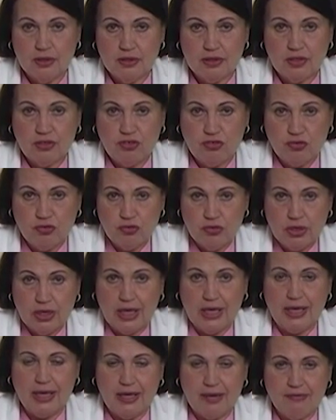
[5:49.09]
that you do
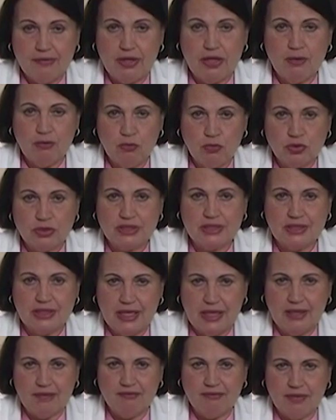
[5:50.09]
not have any more
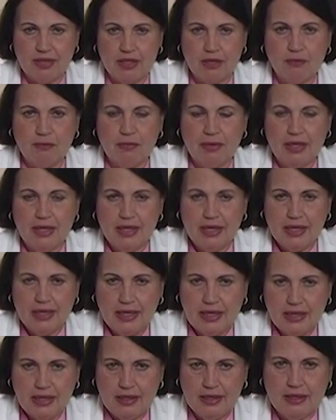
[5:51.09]
snake venom
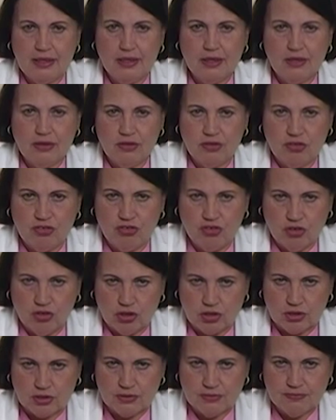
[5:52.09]
in the
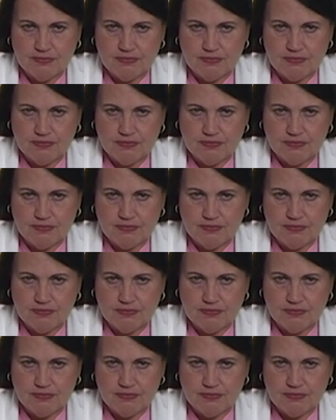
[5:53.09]
jar.